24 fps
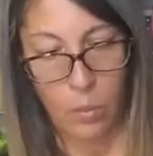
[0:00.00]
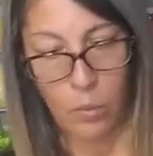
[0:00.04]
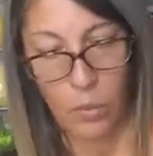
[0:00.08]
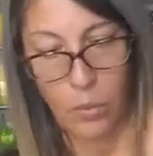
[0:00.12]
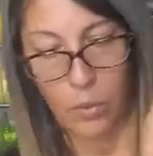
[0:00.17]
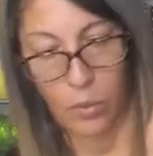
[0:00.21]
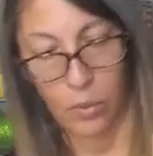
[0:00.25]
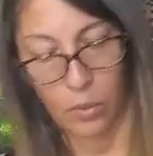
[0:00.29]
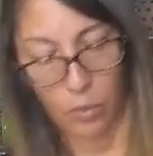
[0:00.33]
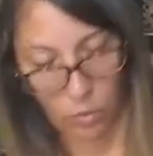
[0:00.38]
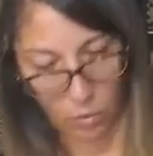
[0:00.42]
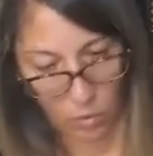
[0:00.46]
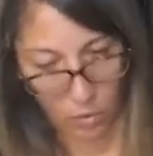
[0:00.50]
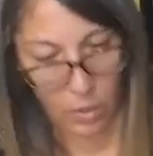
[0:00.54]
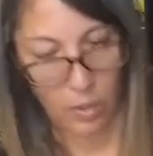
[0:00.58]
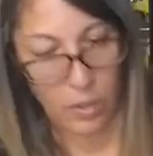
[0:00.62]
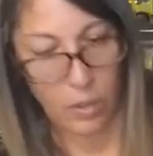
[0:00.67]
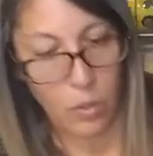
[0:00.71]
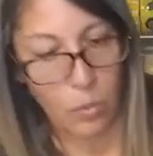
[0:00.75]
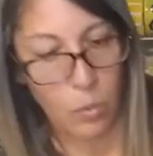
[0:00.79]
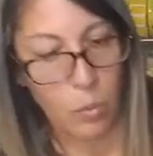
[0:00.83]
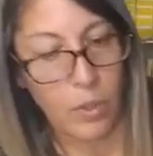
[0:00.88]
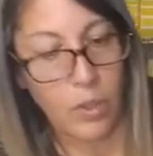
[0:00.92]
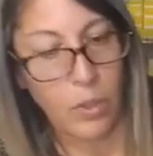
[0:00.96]
Do
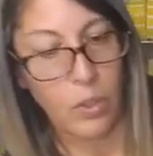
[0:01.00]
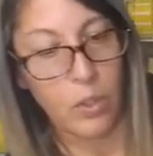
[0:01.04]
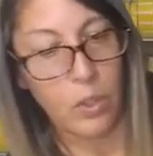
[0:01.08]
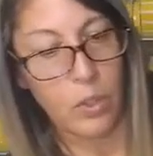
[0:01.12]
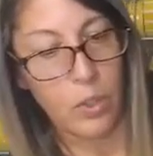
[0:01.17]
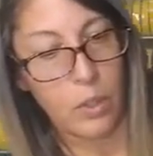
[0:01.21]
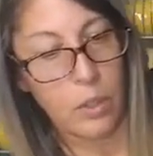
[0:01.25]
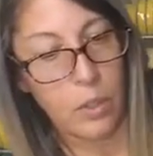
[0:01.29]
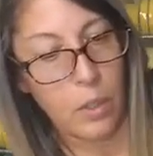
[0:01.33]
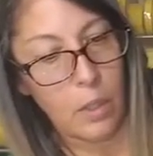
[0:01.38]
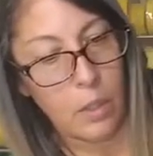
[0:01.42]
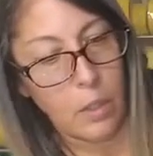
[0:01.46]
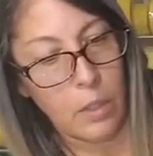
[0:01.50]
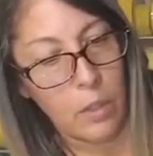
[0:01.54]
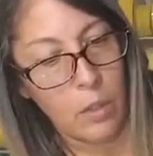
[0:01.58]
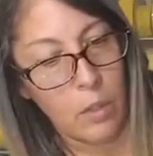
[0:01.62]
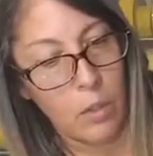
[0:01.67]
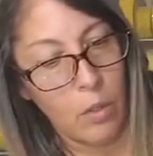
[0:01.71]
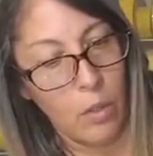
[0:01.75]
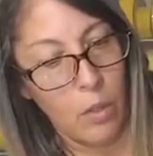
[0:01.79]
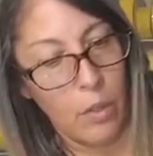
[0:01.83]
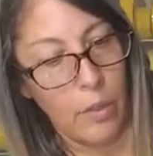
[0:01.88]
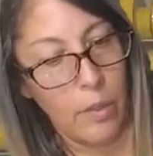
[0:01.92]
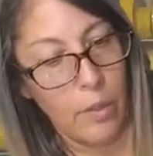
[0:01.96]
this one just
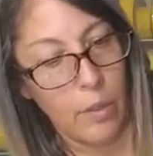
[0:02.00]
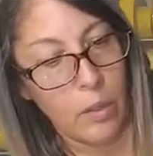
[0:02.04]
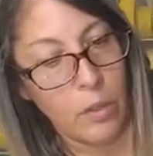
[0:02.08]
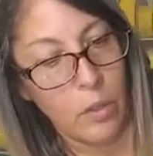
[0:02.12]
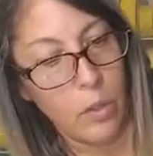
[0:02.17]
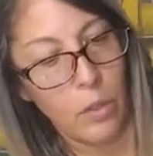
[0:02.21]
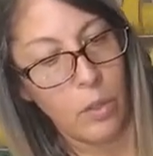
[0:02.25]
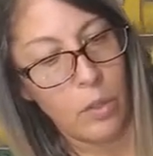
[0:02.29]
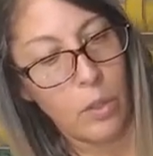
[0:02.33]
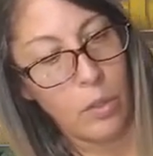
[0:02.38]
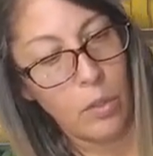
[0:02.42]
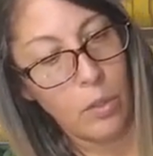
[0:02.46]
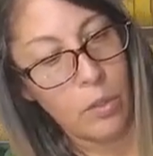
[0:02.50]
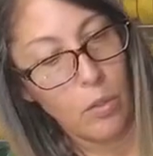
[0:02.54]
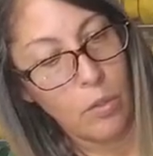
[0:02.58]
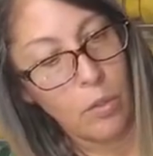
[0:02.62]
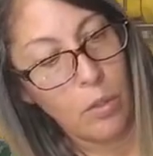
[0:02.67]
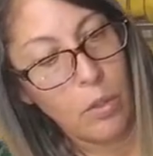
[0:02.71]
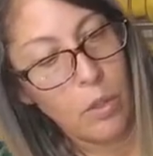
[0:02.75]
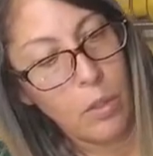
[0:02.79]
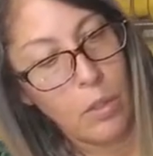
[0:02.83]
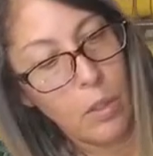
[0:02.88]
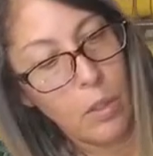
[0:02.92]
on the 2.